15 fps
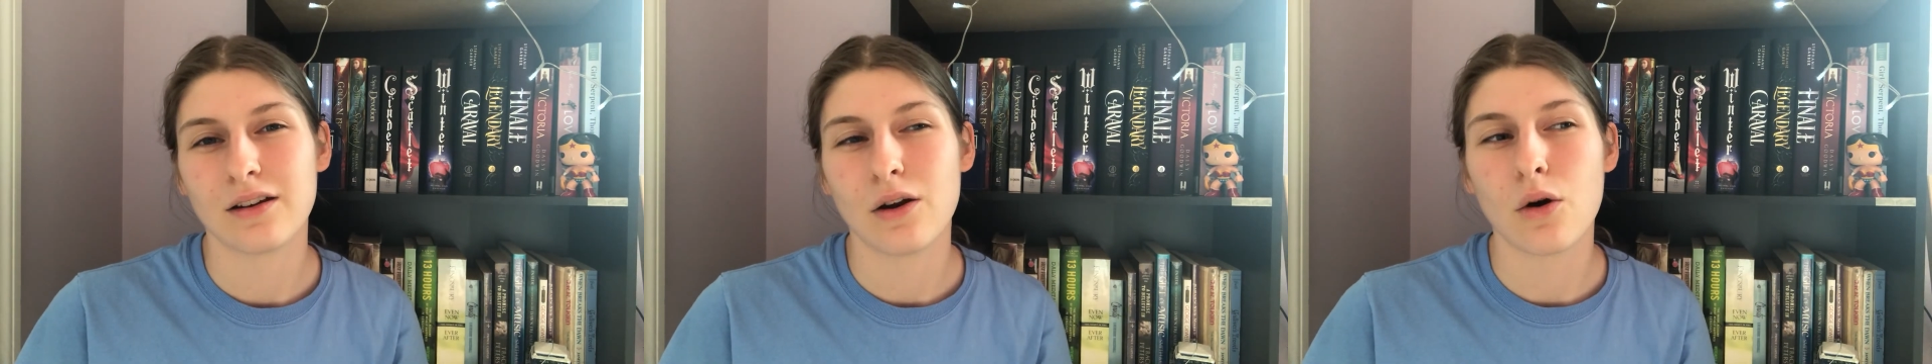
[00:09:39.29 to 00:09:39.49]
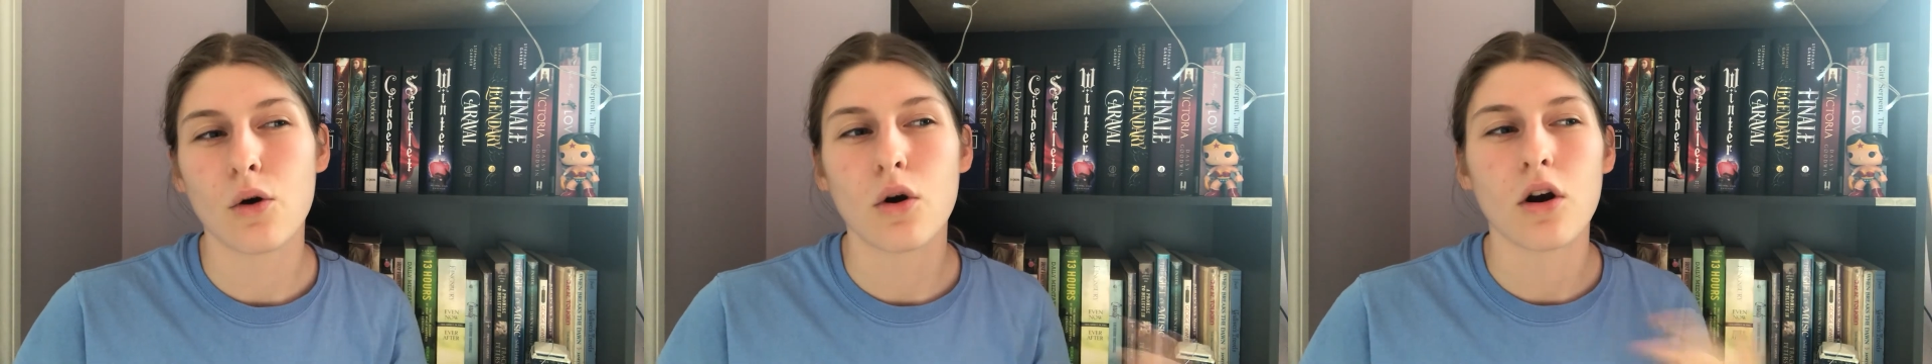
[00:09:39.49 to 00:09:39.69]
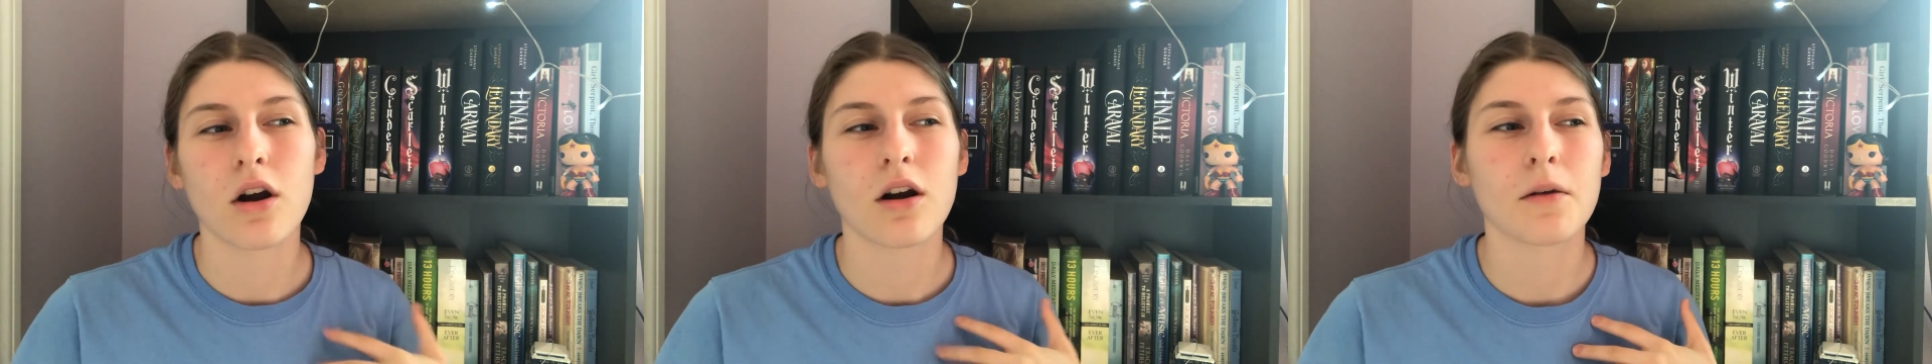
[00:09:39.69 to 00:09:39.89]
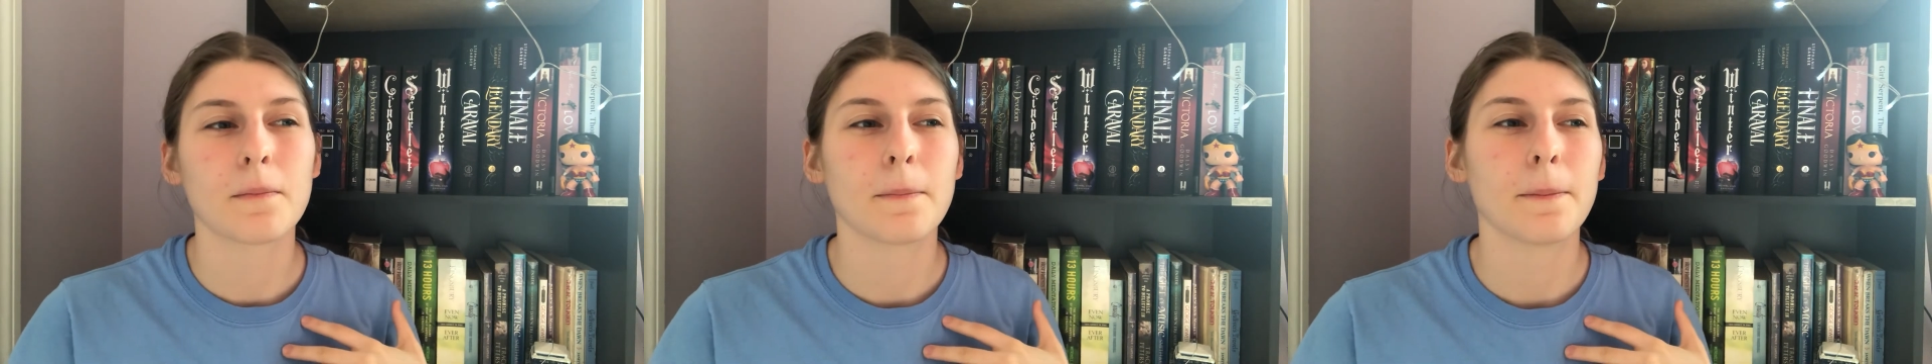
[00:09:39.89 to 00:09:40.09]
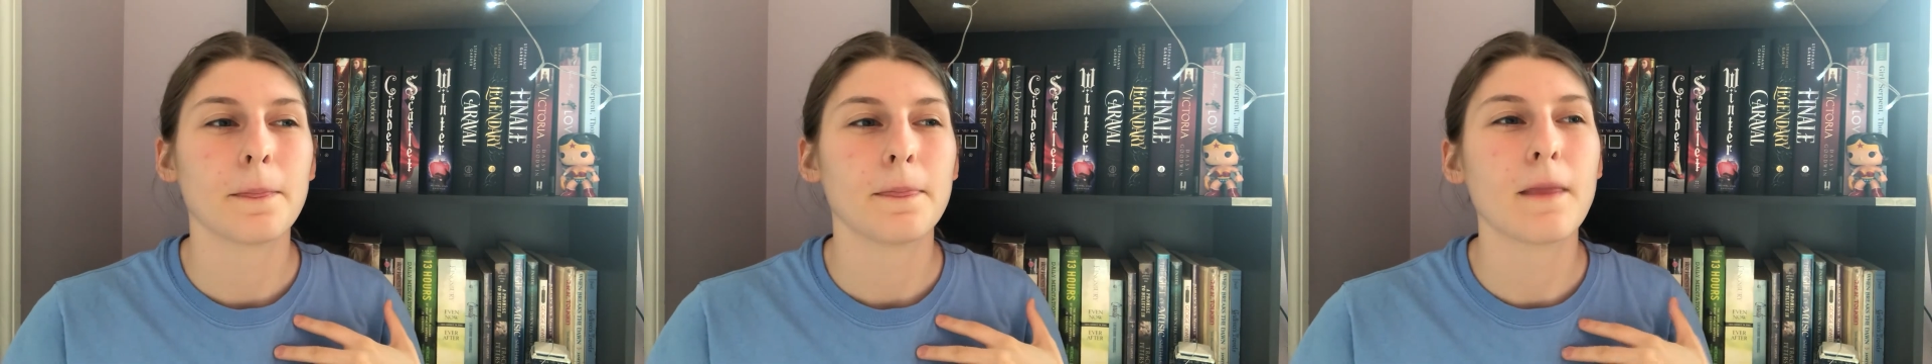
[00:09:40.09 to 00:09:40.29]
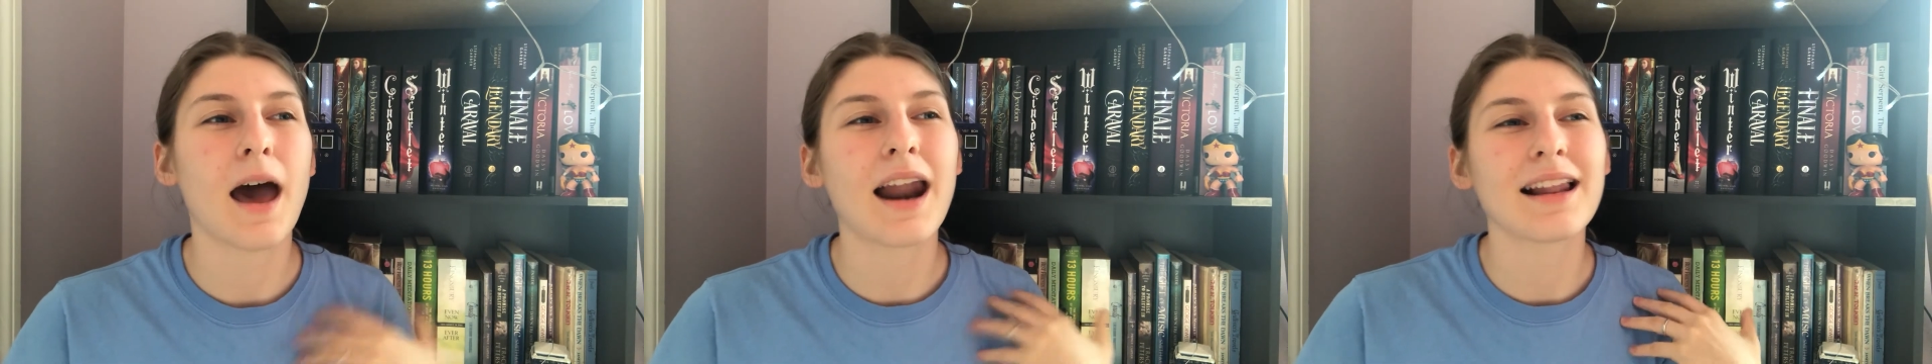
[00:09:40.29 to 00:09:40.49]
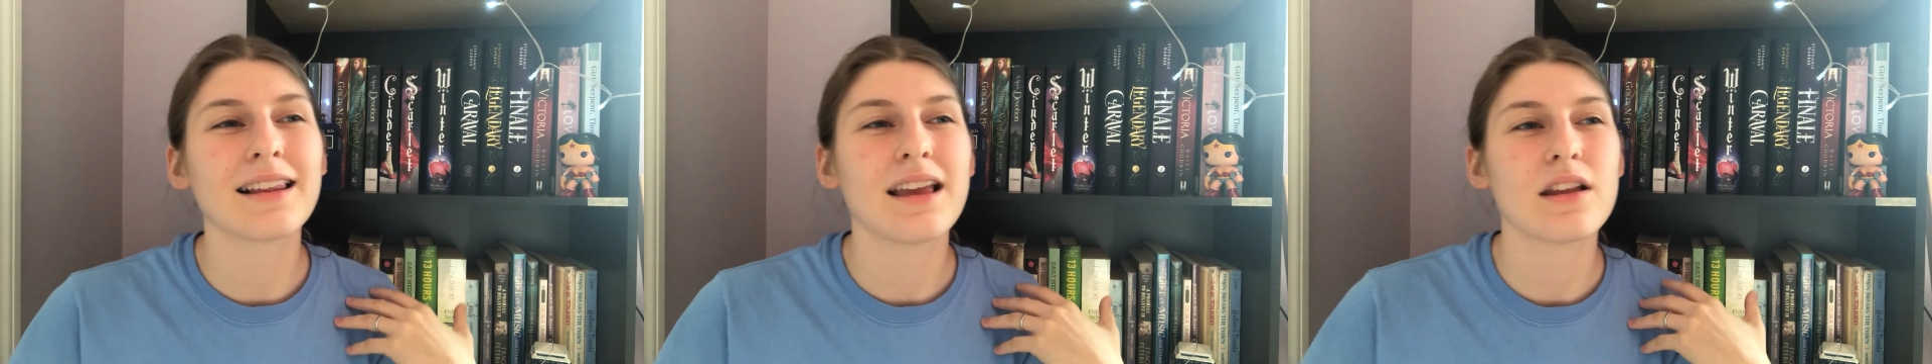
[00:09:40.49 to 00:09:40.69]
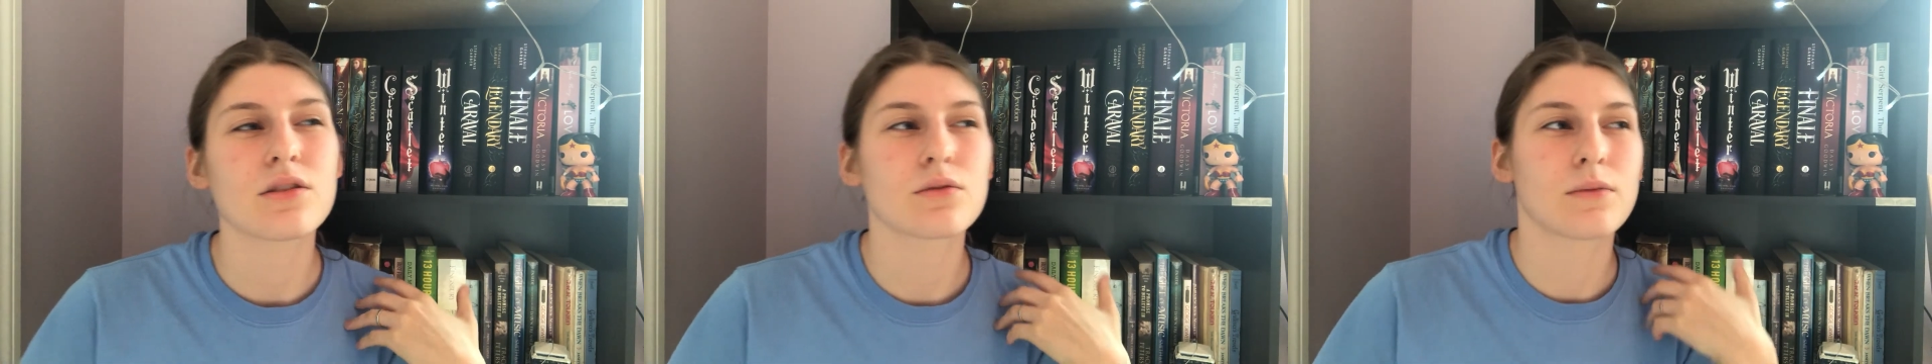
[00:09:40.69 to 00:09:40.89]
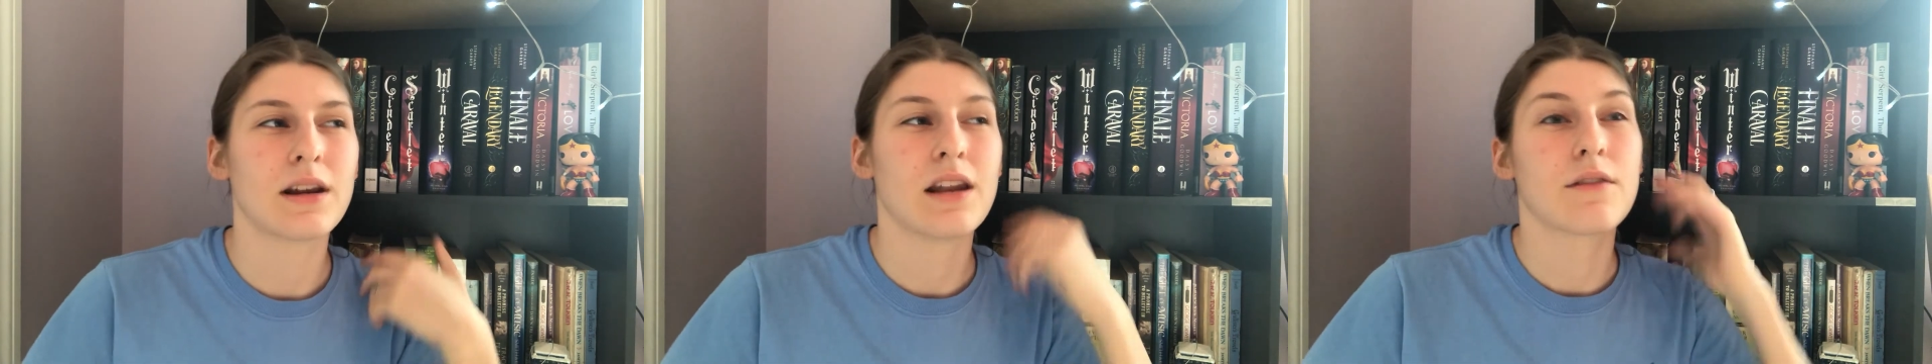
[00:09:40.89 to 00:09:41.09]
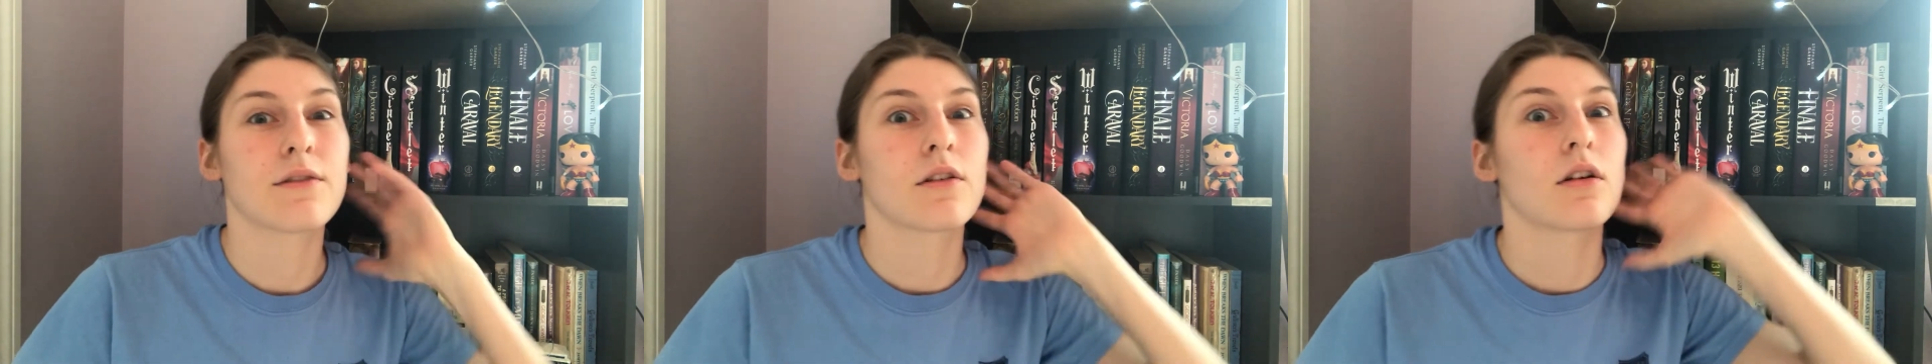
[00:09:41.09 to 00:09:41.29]
Or not at least
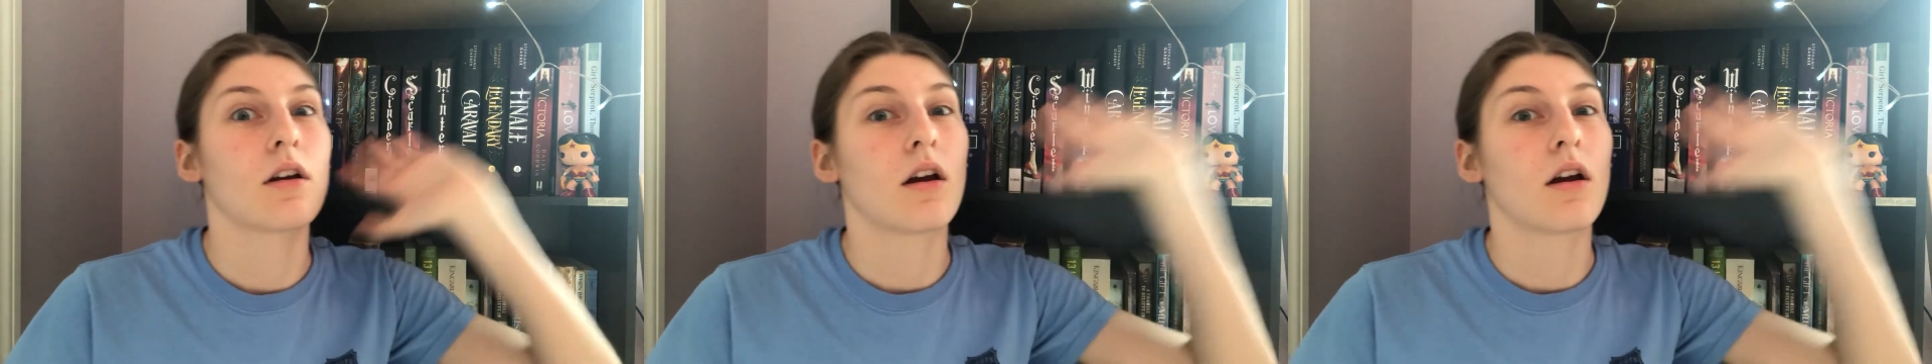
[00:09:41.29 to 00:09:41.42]
read it